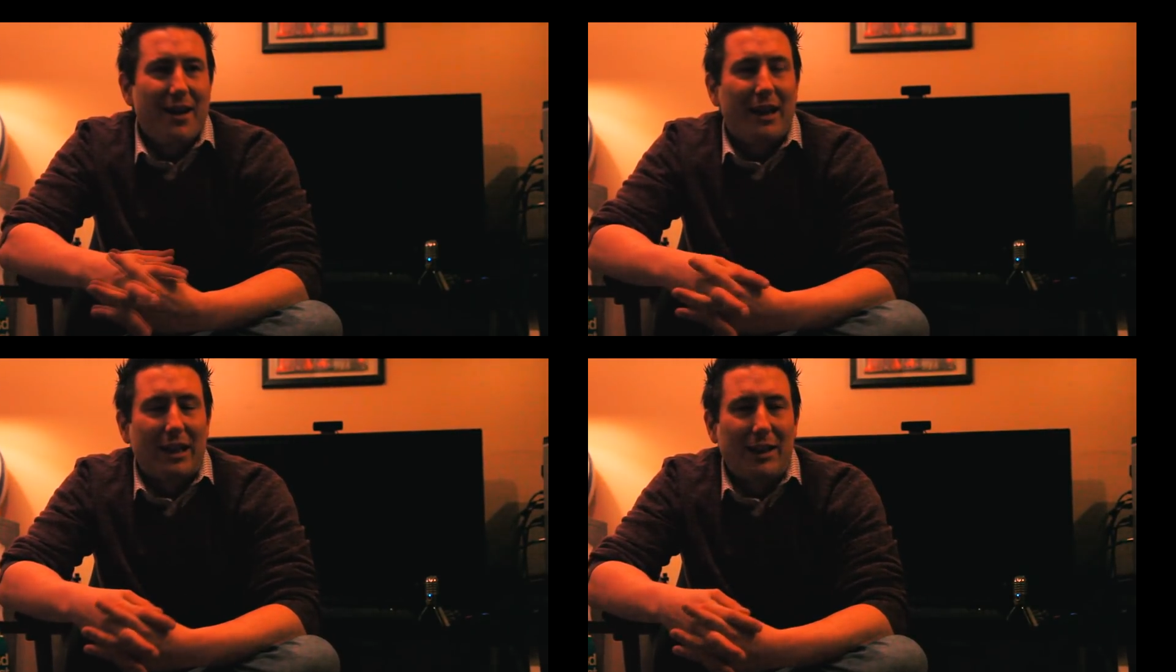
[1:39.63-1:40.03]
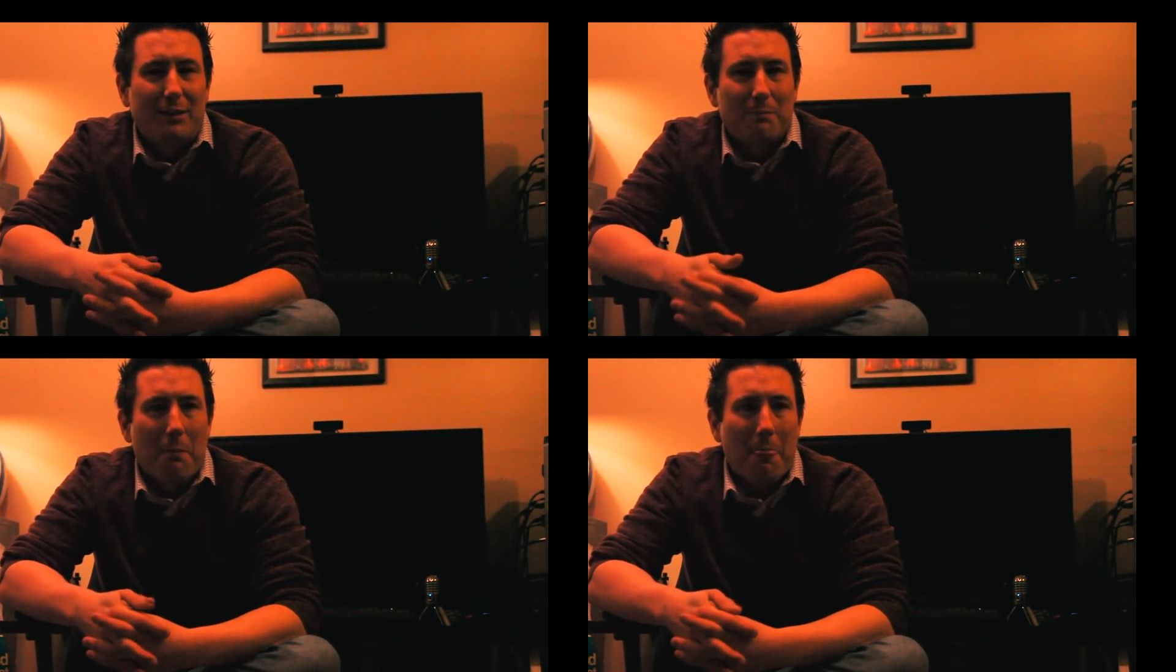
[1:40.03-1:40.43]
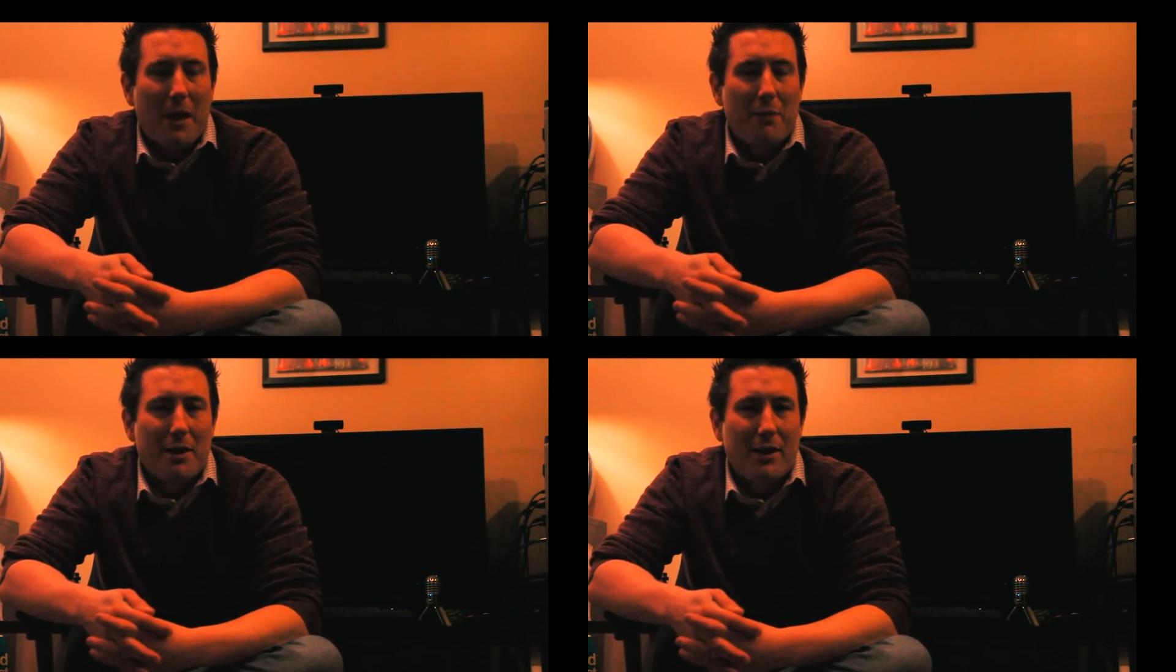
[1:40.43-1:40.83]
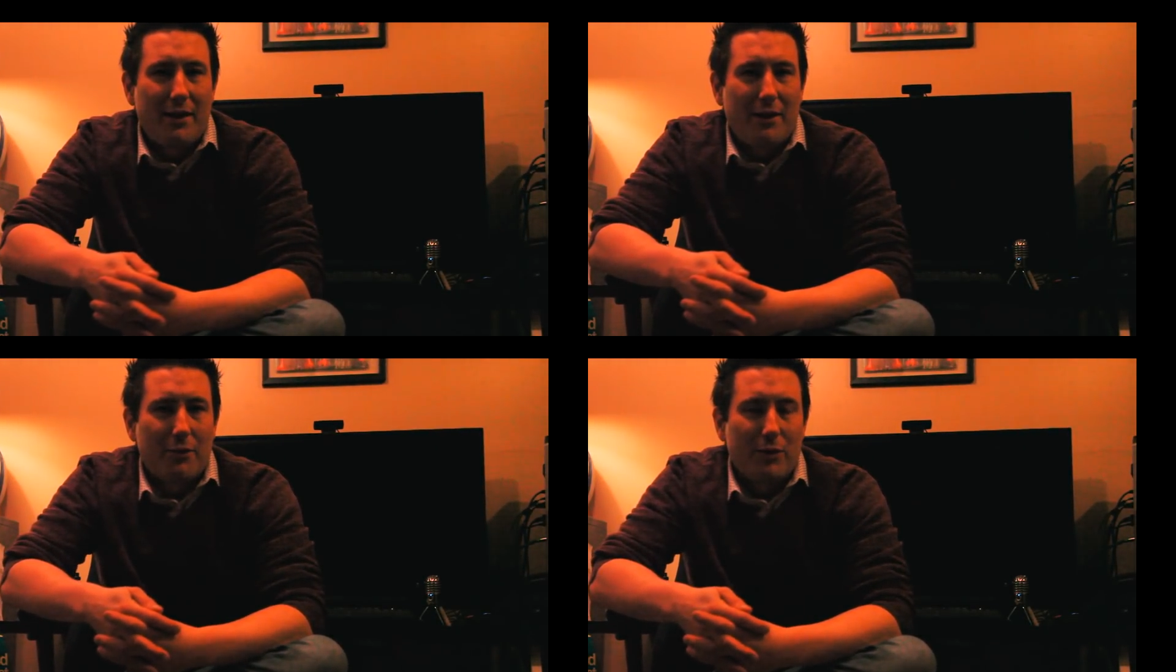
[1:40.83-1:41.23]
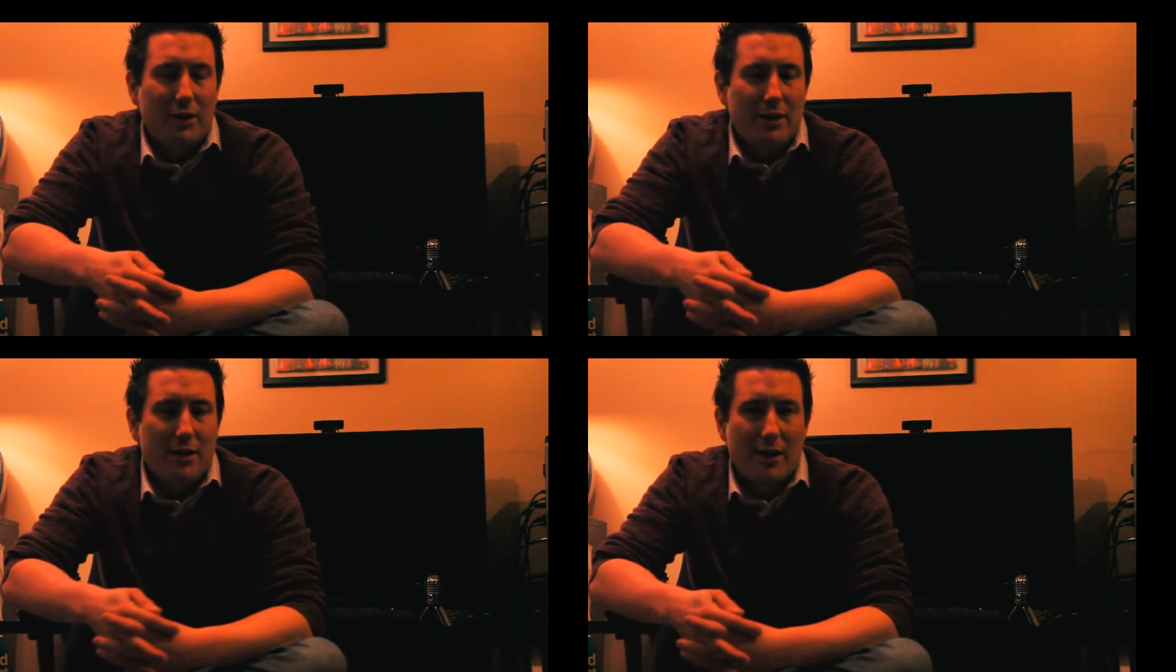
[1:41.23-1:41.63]
Um, I met a
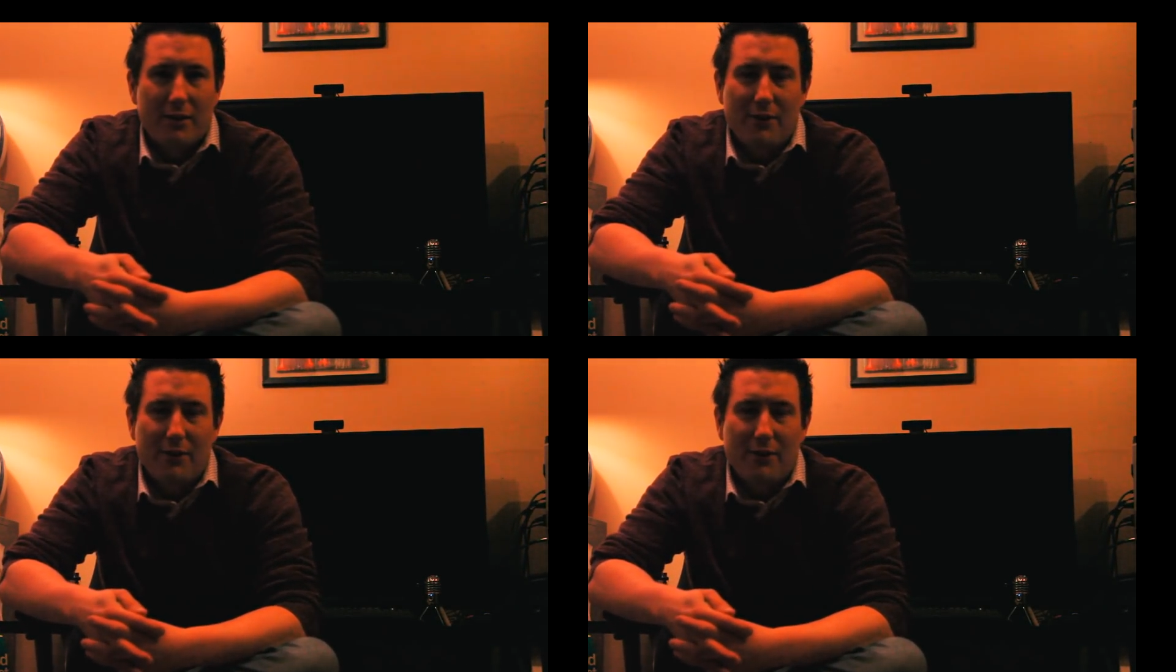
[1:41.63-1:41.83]
really uh,